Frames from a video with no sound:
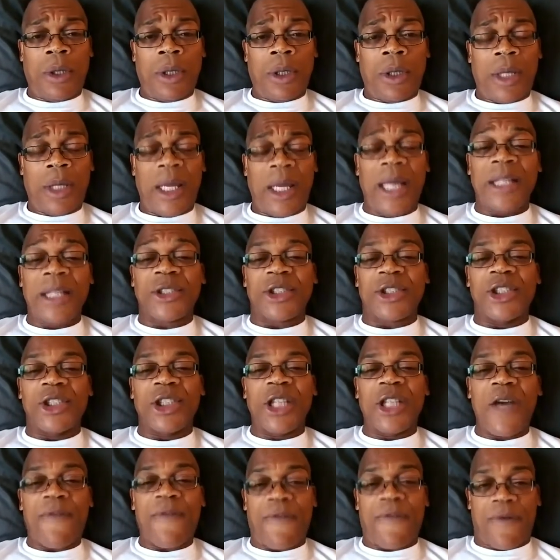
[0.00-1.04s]
is
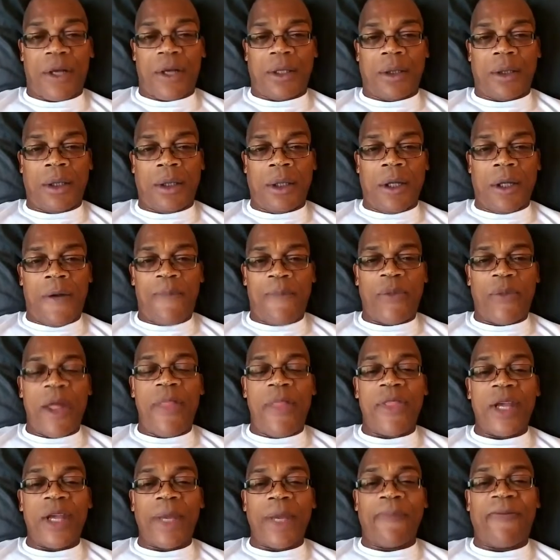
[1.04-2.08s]
different than
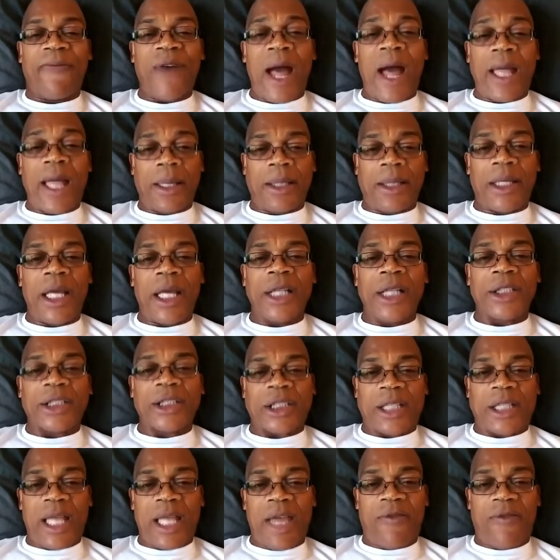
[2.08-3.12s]
the violent
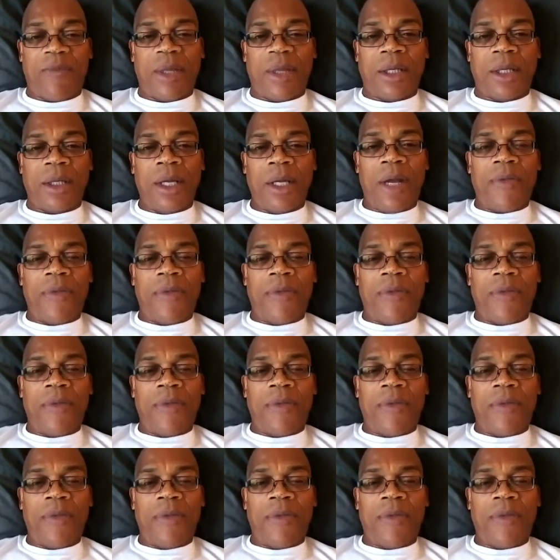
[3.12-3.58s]
enslavement